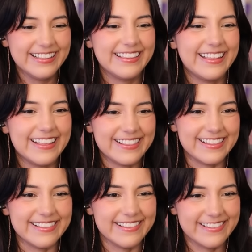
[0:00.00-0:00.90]
That's
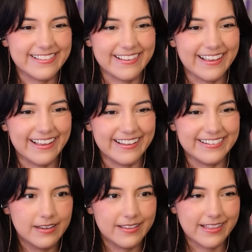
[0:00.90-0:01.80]

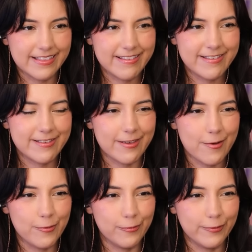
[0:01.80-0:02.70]
insane. That's
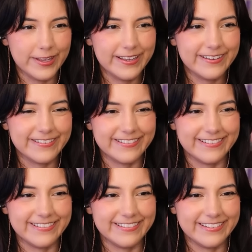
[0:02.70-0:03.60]
so
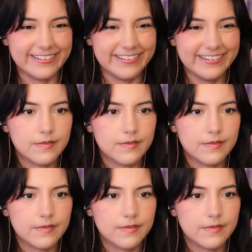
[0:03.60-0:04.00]
weird.